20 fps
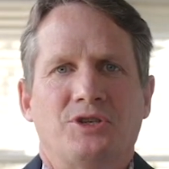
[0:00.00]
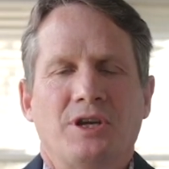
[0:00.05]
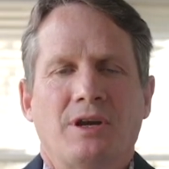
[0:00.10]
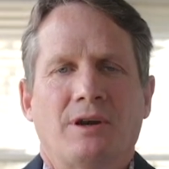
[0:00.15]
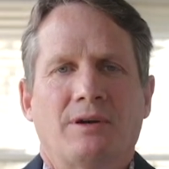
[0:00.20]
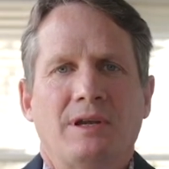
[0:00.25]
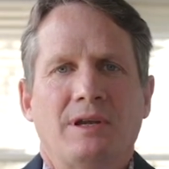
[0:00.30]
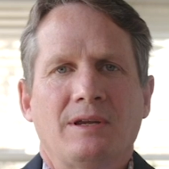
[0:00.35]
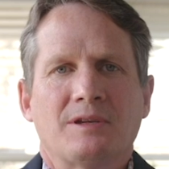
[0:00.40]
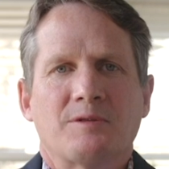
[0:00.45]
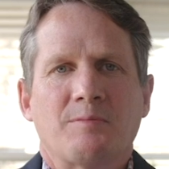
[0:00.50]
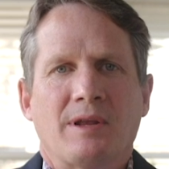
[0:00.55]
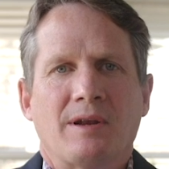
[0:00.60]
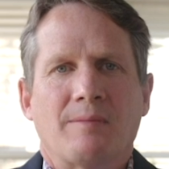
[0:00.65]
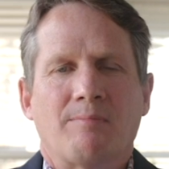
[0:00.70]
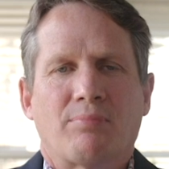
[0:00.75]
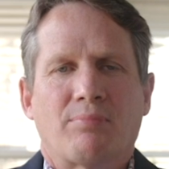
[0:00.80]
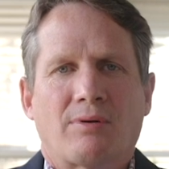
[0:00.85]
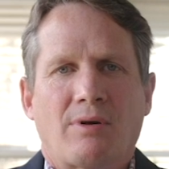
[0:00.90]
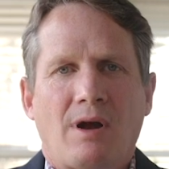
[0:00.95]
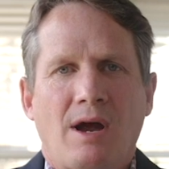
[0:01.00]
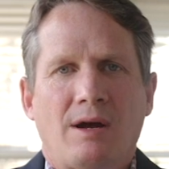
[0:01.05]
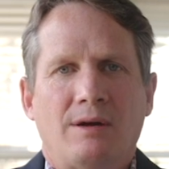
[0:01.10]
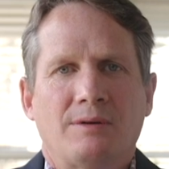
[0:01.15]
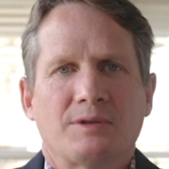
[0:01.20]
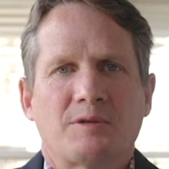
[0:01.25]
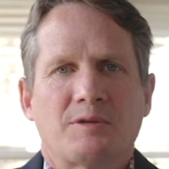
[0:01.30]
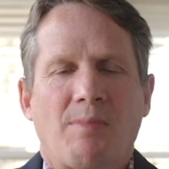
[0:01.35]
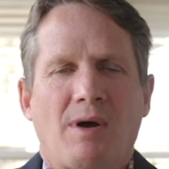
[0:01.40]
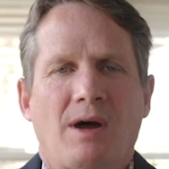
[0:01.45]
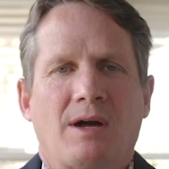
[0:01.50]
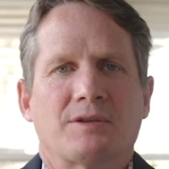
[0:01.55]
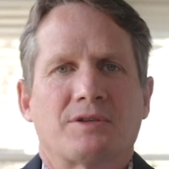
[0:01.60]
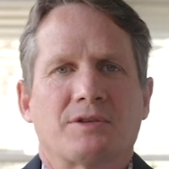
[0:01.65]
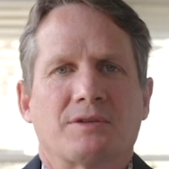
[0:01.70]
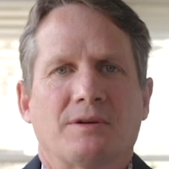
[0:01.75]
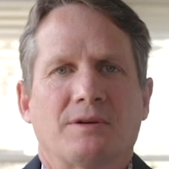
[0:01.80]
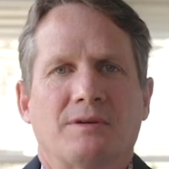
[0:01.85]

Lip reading: GRE has been a proud sponsor